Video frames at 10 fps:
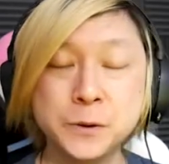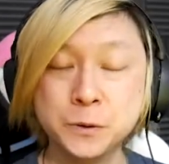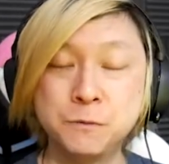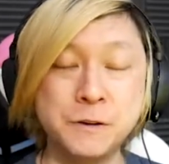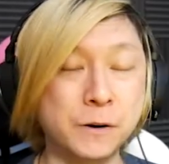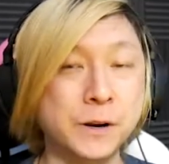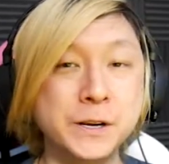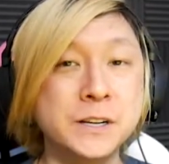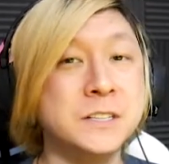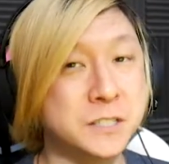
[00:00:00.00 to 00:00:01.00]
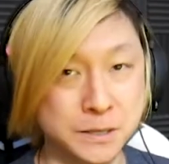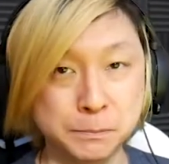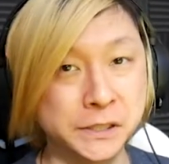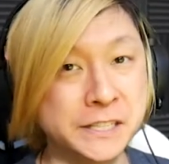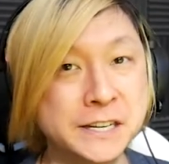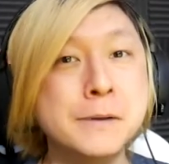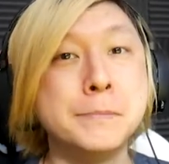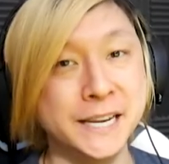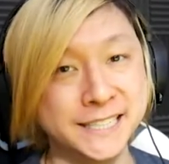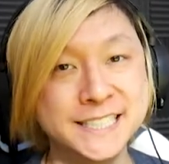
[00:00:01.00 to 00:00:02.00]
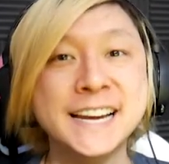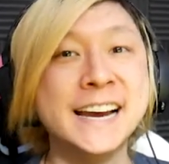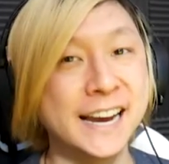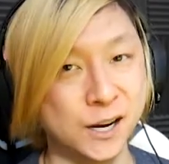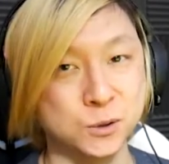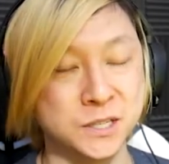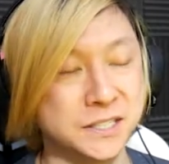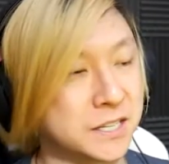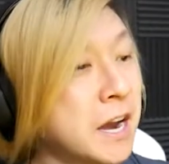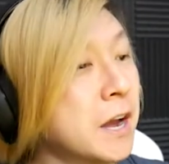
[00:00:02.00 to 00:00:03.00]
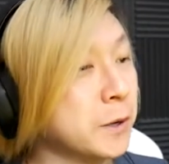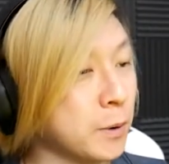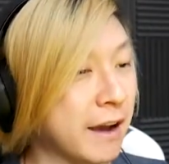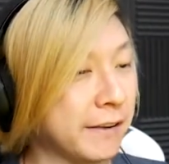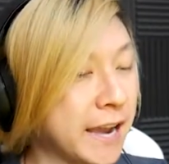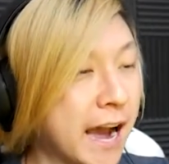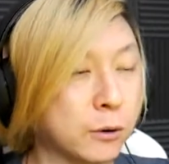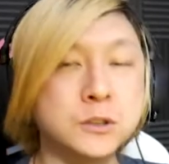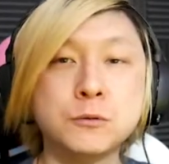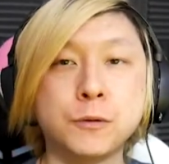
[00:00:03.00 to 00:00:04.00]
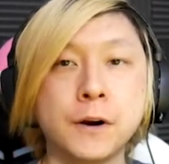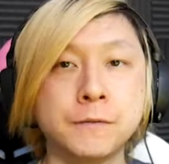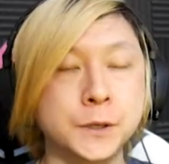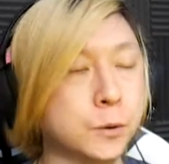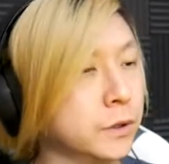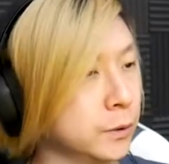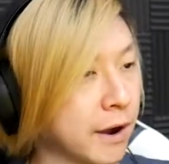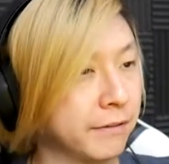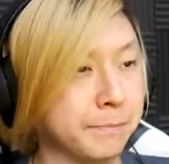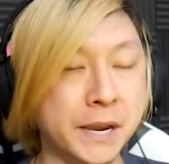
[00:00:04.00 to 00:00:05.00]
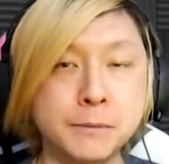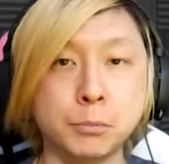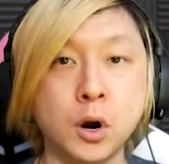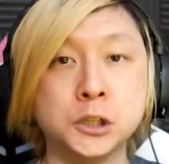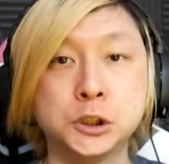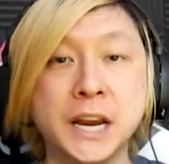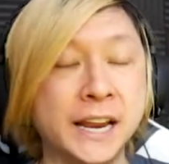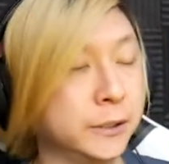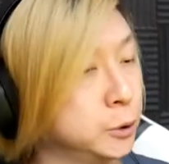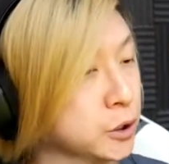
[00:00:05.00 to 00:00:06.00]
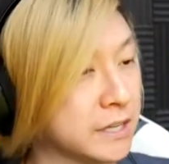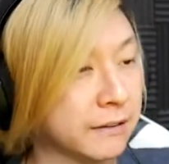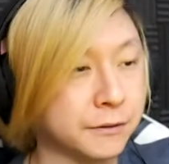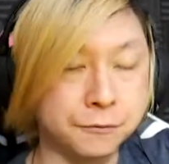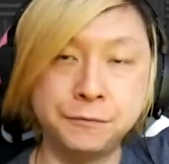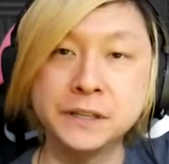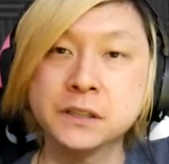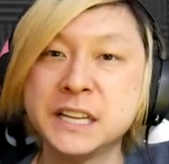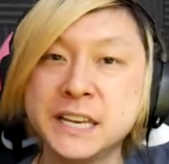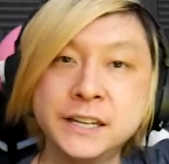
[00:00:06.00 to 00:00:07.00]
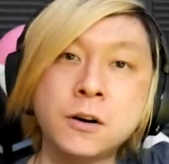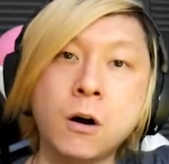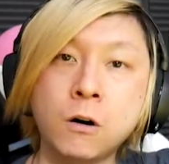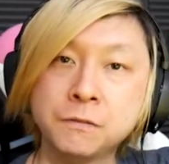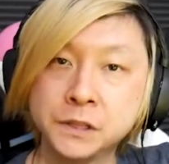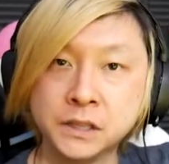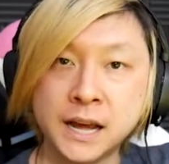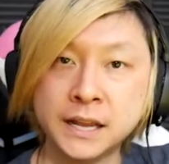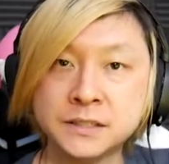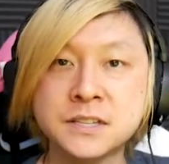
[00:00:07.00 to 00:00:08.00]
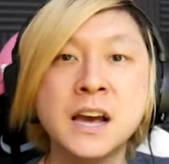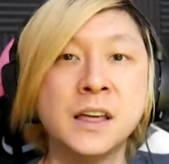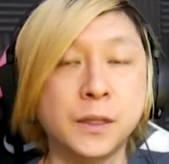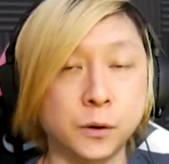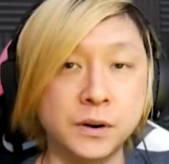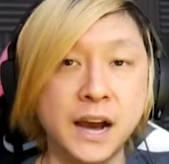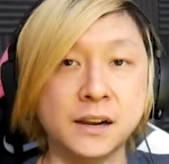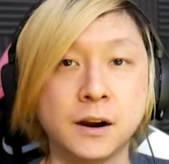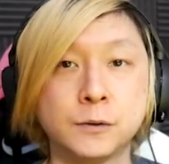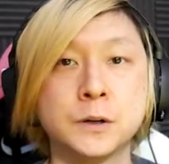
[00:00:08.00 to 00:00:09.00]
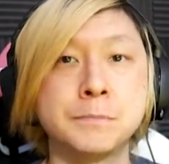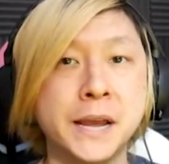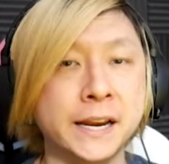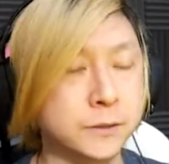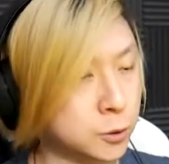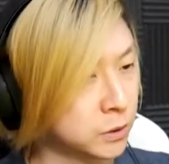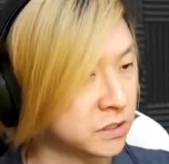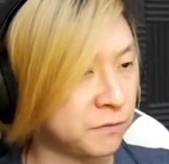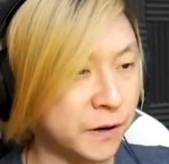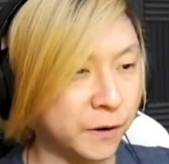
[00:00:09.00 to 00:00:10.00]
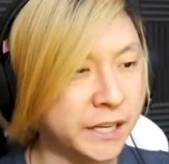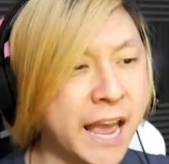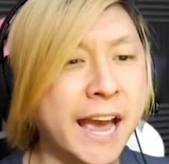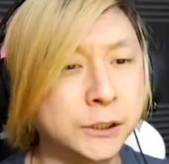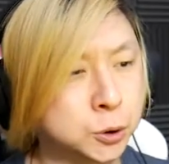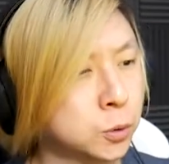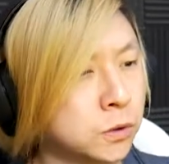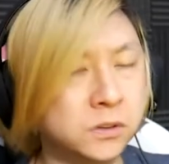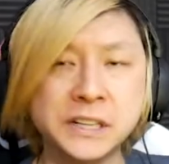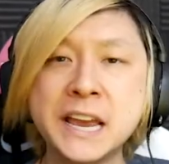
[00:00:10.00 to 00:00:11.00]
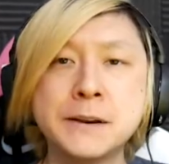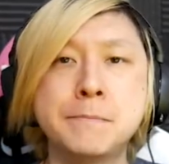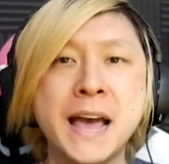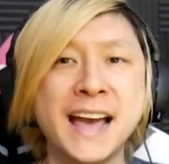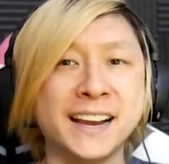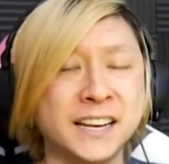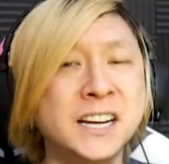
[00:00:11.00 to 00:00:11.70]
you very simply paint houses. You have a house in front of you, you have a paintbrush, and you just have to fill in all of the lines that are not covered in paint. So it's a very casual, laid back,